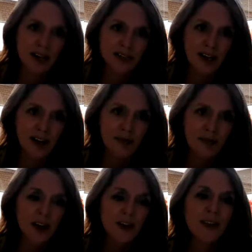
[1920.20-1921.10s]
stuff,
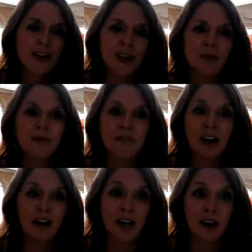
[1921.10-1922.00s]
they need to be
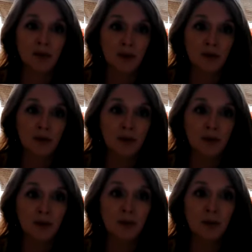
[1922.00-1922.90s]
very careful
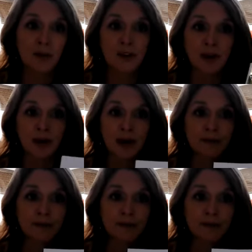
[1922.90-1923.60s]
what they're doing.